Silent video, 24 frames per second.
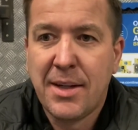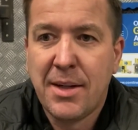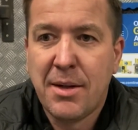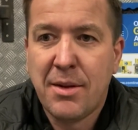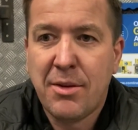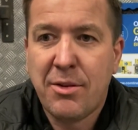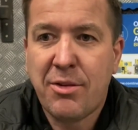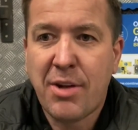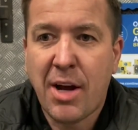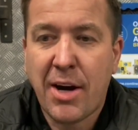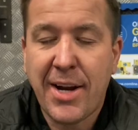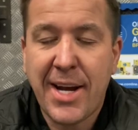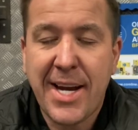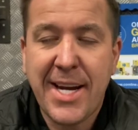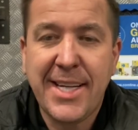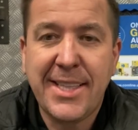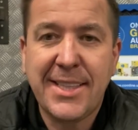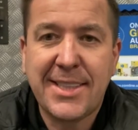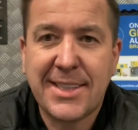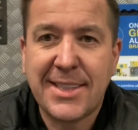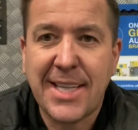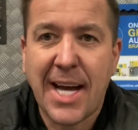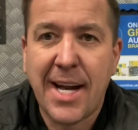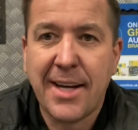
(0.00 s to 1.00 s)
so that his
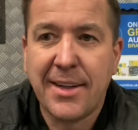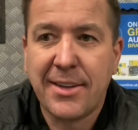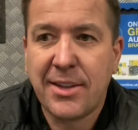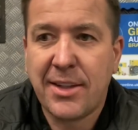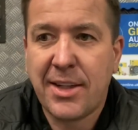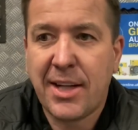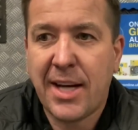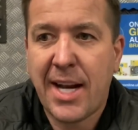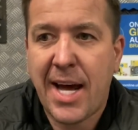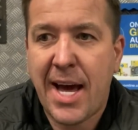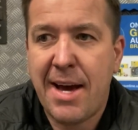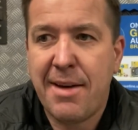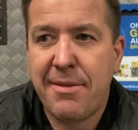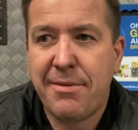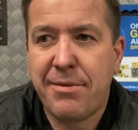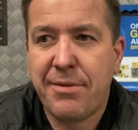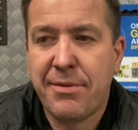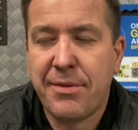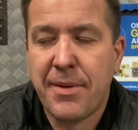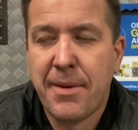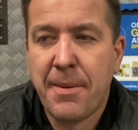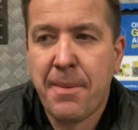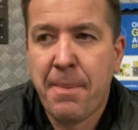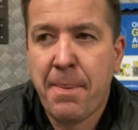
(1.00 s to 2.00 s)
son could have
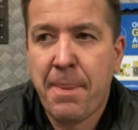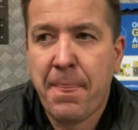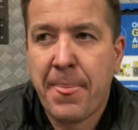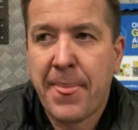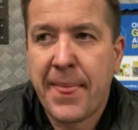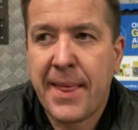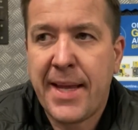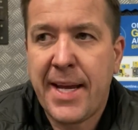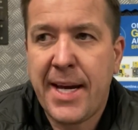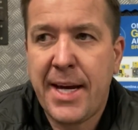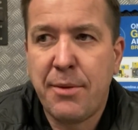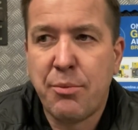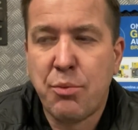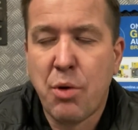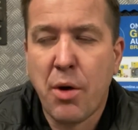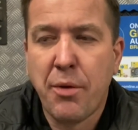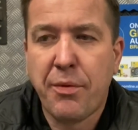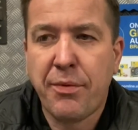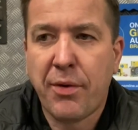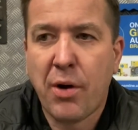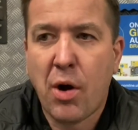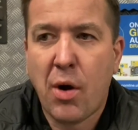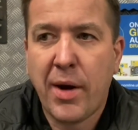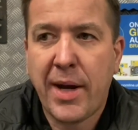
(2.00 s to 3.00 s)
the
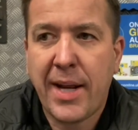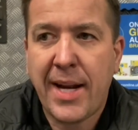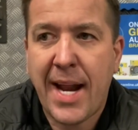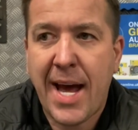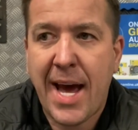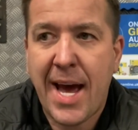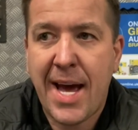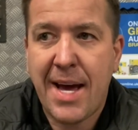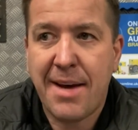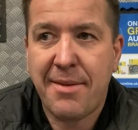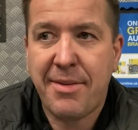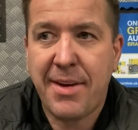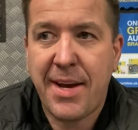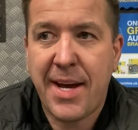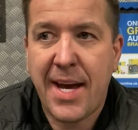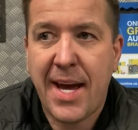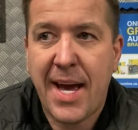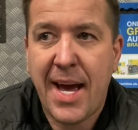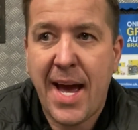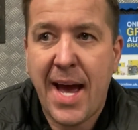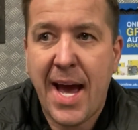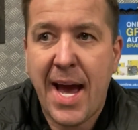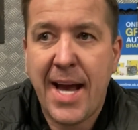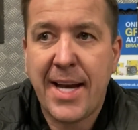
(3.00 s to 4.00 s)
roof lining out of it
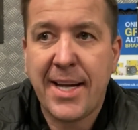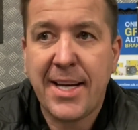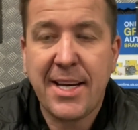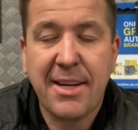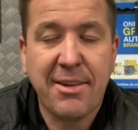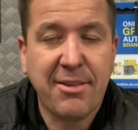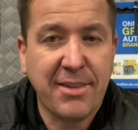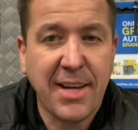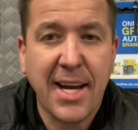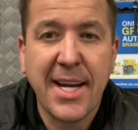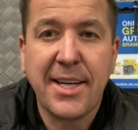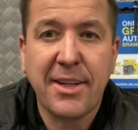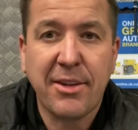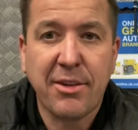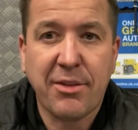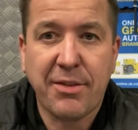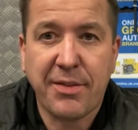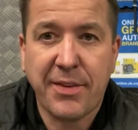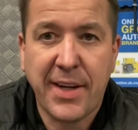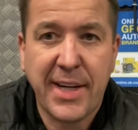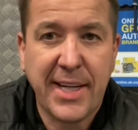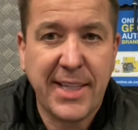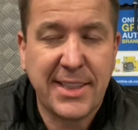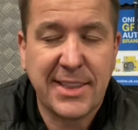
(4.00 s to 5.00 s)
and the seats
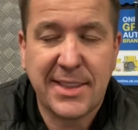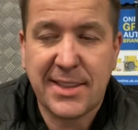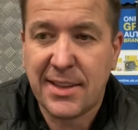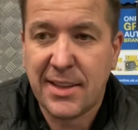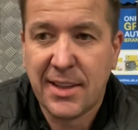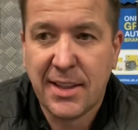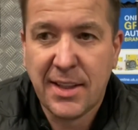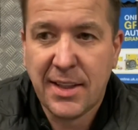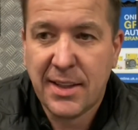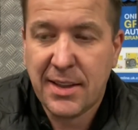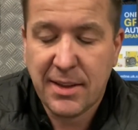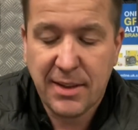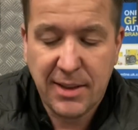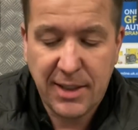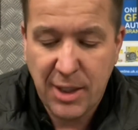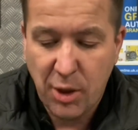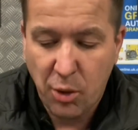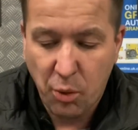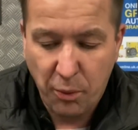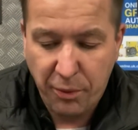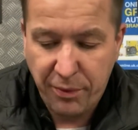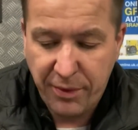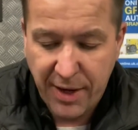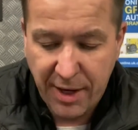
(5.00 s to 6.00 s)
for his
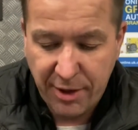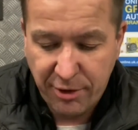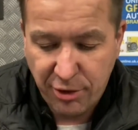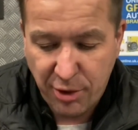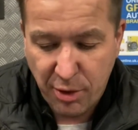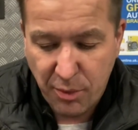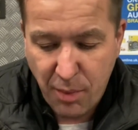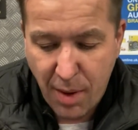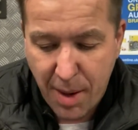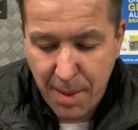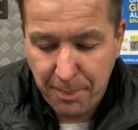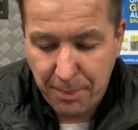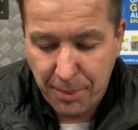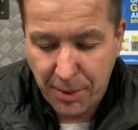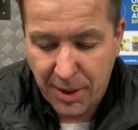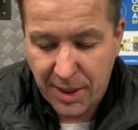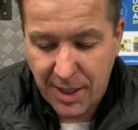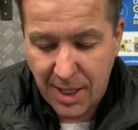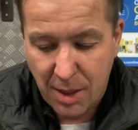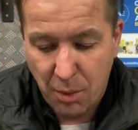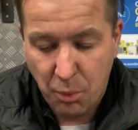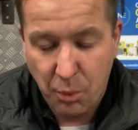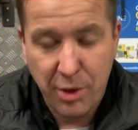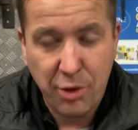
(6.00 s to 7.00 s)
little Fiesta
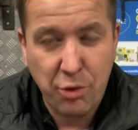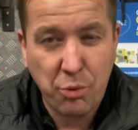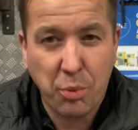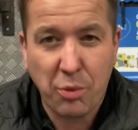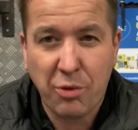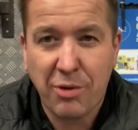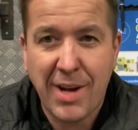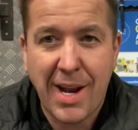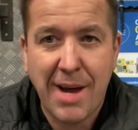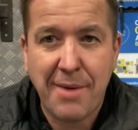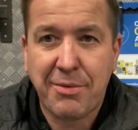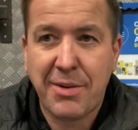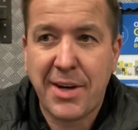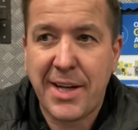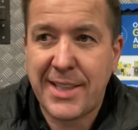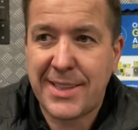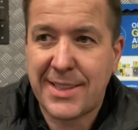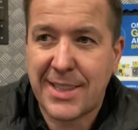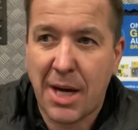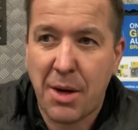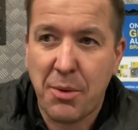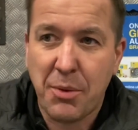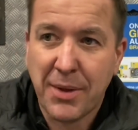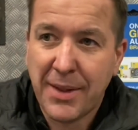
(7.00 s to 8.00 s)
replica, which was lovely.
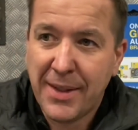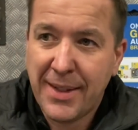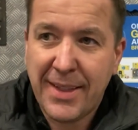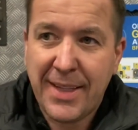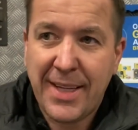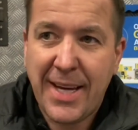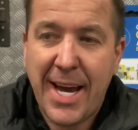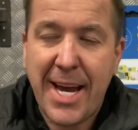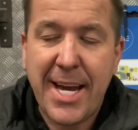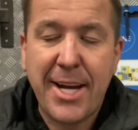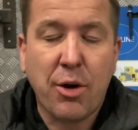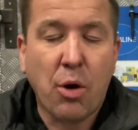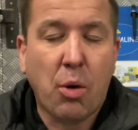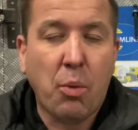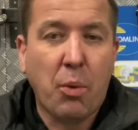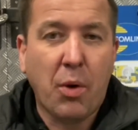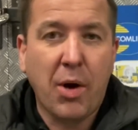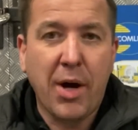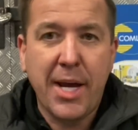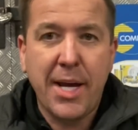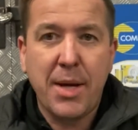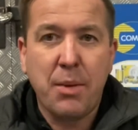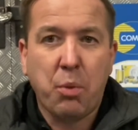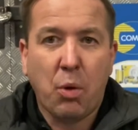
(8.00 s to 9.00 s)
So he got
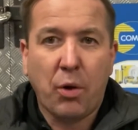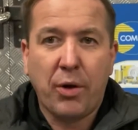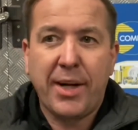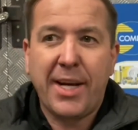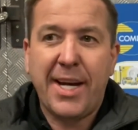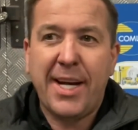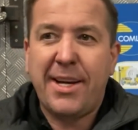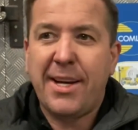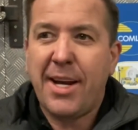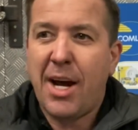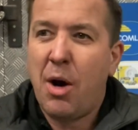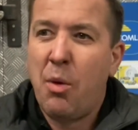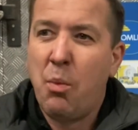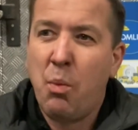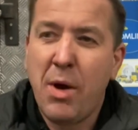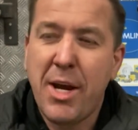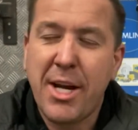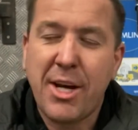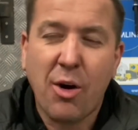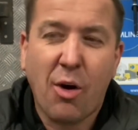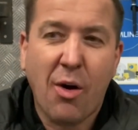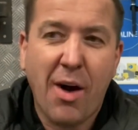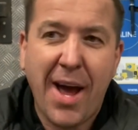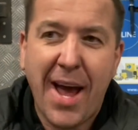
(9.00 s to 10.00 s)
what he wanted, and we
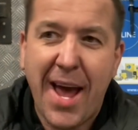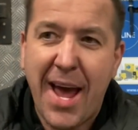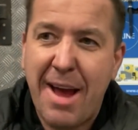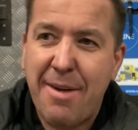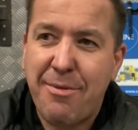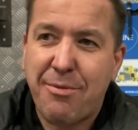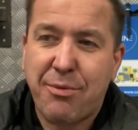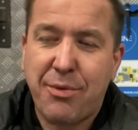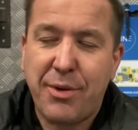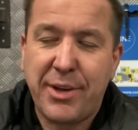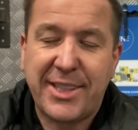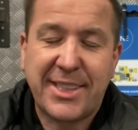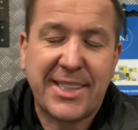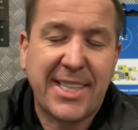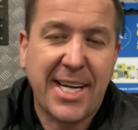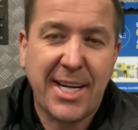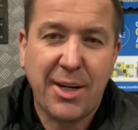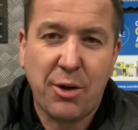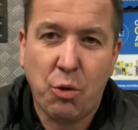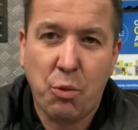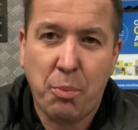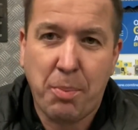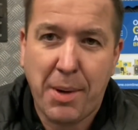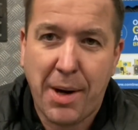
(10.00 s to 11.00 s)
got every
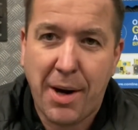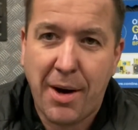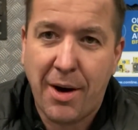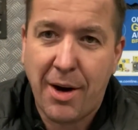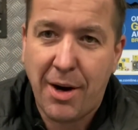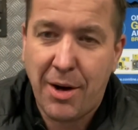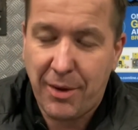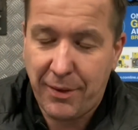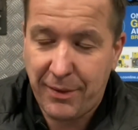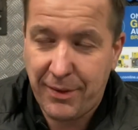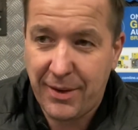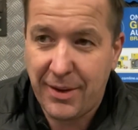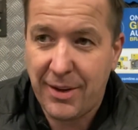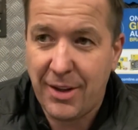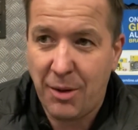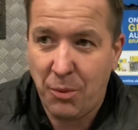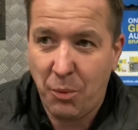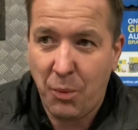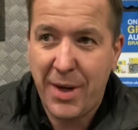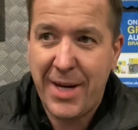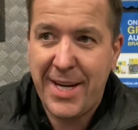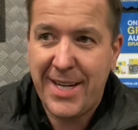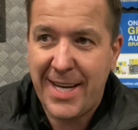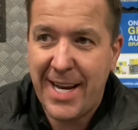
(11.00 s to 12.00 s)
single part that
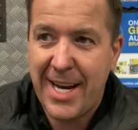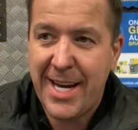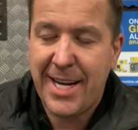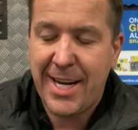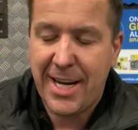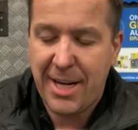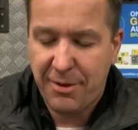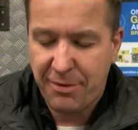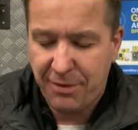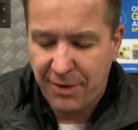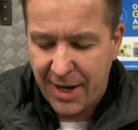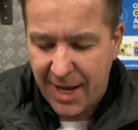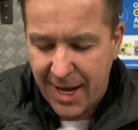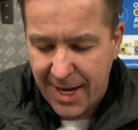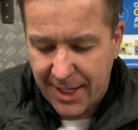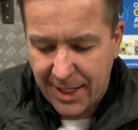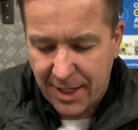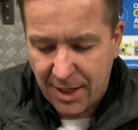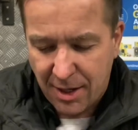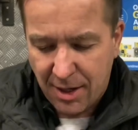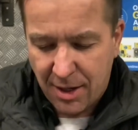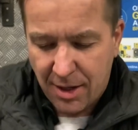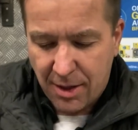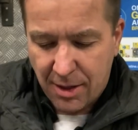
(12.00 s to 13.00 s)
we needed for that
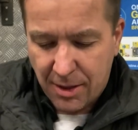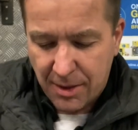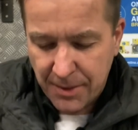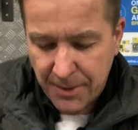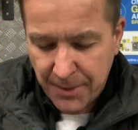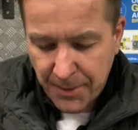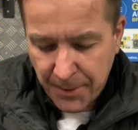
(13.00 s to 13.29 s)
car.